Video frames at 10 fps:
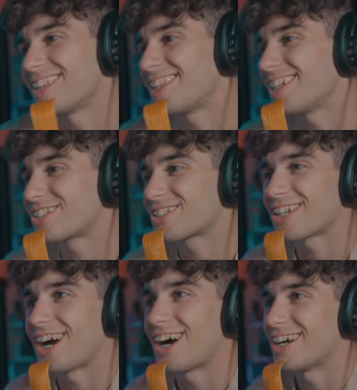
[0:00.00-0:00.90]
This
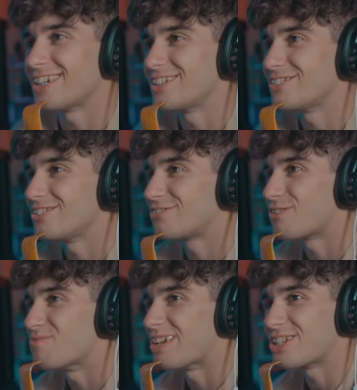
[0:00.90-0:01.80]
guy, dude,
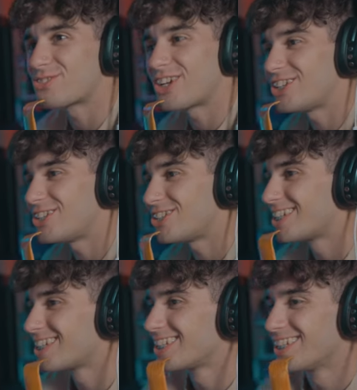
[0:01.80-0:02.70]
from Maze Runner.
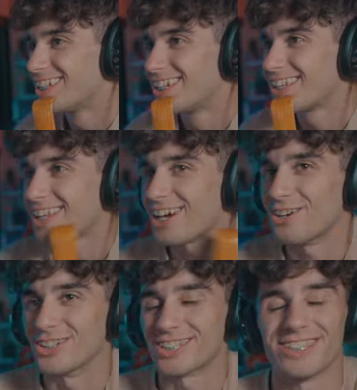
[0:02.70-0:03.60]
The
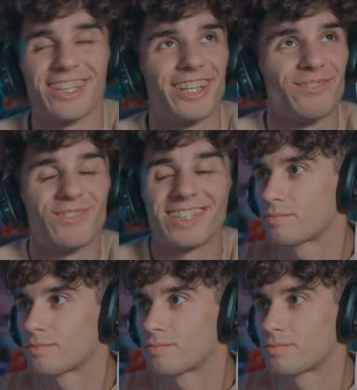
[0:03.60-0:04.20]
hell was his name?